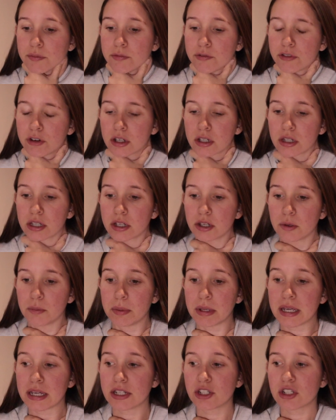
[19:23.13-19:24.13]
for a little
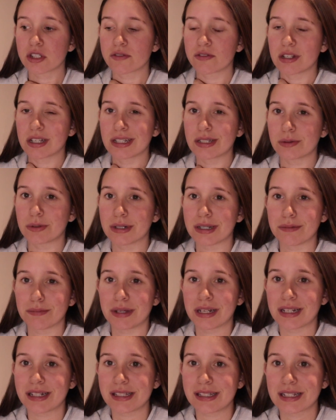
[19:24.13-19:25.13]
bit, just for like 20
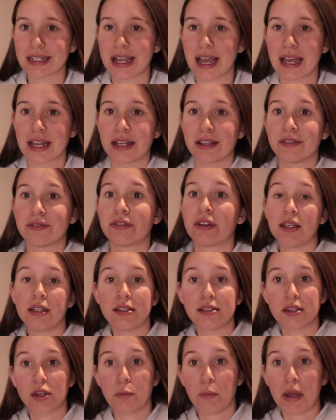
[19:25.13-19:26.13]
minutes to kind of
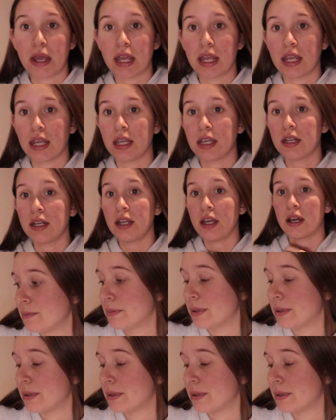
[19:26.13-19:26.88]
ease the pain.